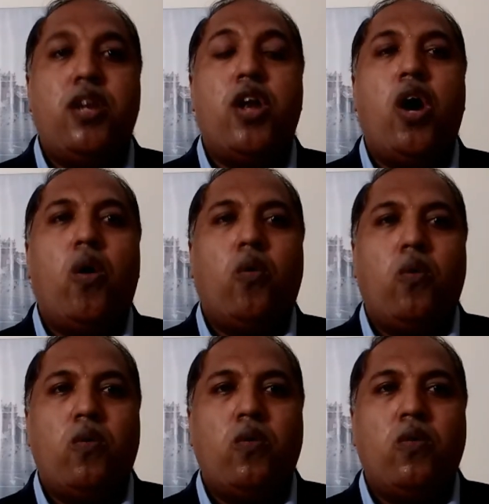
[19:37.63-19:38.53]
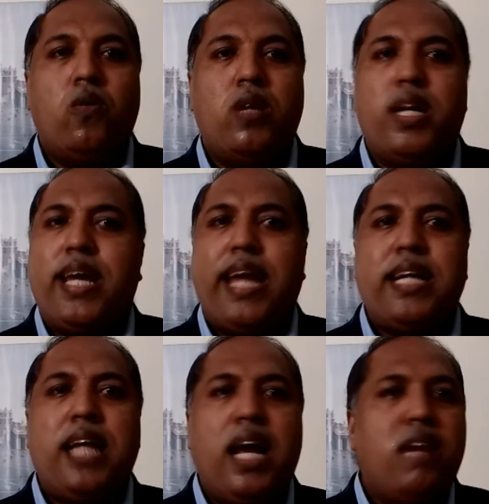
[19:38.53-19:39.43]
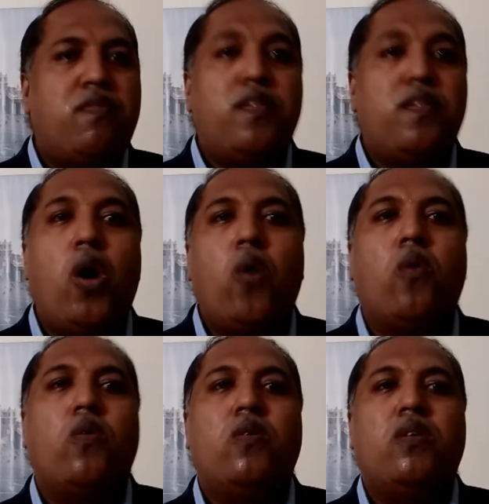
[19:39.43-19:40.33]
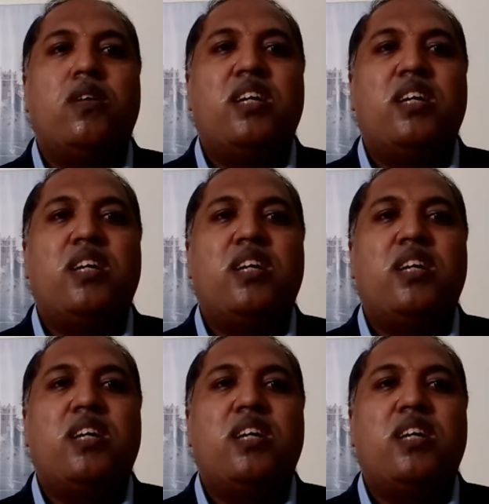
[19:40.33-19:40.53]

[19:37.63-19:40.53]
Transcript: No. Did he end life? No.